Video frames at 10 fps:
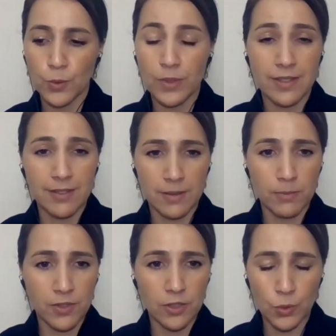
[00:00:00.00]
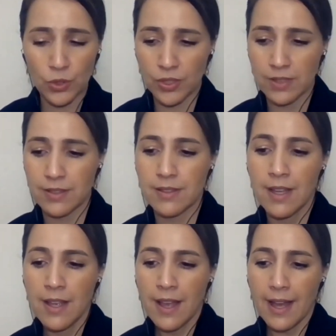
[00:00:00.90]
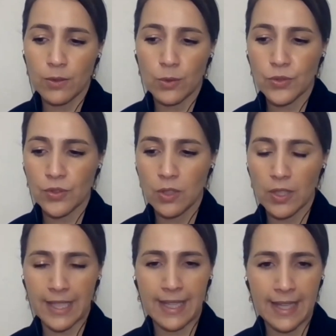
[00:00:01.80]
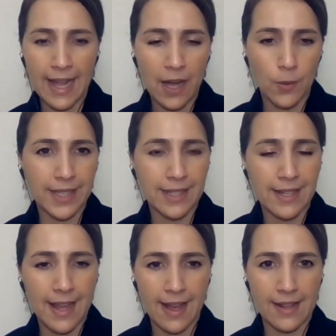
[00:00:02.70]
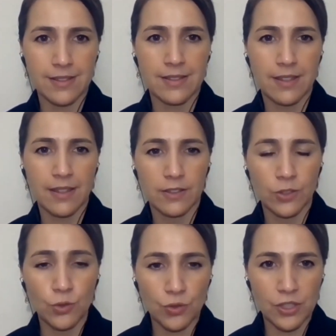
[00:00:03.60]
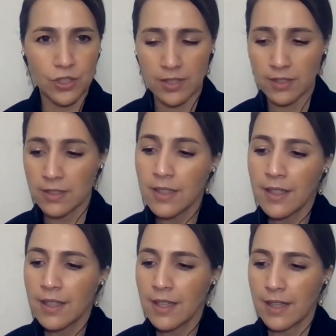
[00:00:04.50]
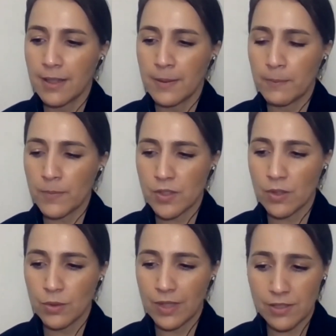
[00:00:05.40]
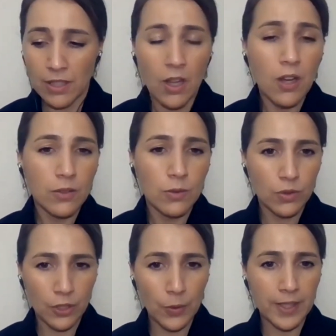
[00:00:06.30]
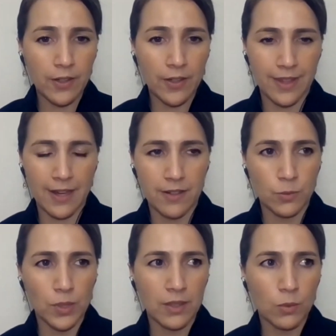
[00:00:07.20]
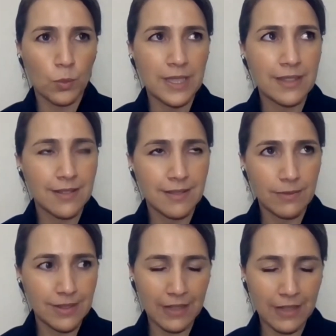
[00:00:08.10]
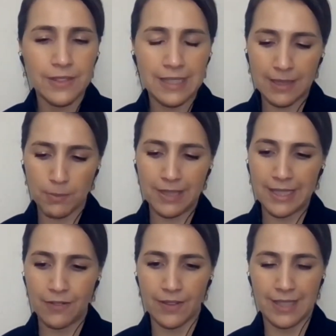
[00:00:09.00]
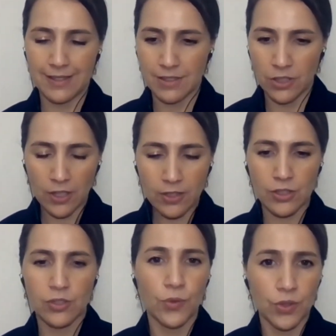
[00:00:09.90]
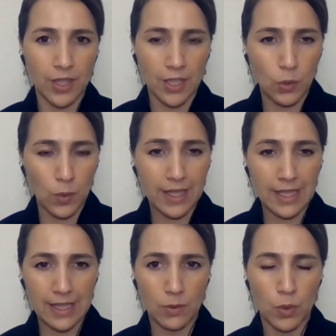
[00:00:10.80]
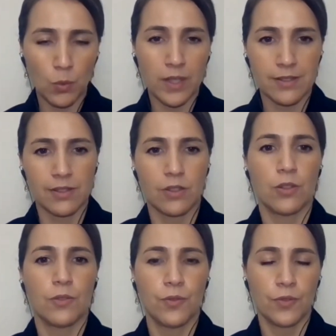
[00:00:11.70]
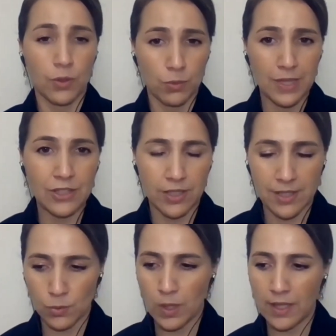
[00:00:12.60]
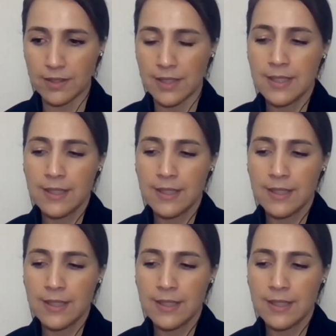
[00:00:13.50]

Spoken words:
system solutions, and also looking at how we can enhance nutrition. So there's a lot going on there, and we definitely believe, and it's not just for the UAE, we want to serve the region as well.